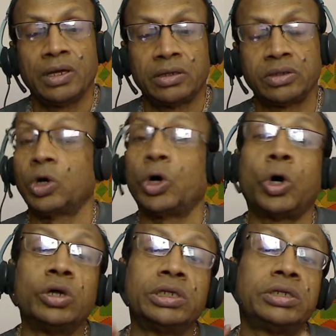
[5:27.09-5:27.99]
See,
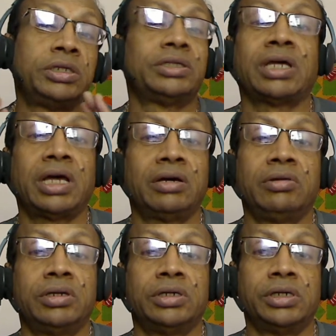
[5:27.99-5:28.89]
all the things I have
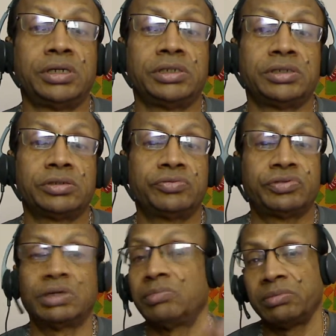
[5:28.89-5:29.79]
learned is
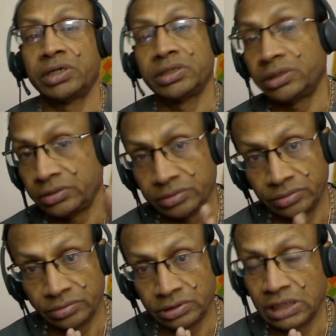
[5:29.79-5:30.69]
from my mother.
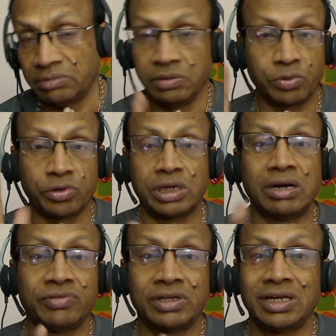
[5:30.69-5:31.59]
I have been
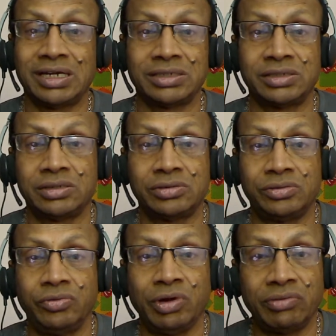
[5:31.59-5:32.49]
programmed for the last
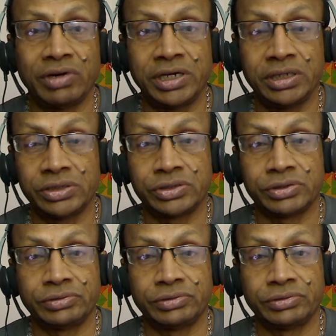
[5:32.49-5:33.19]
25 years.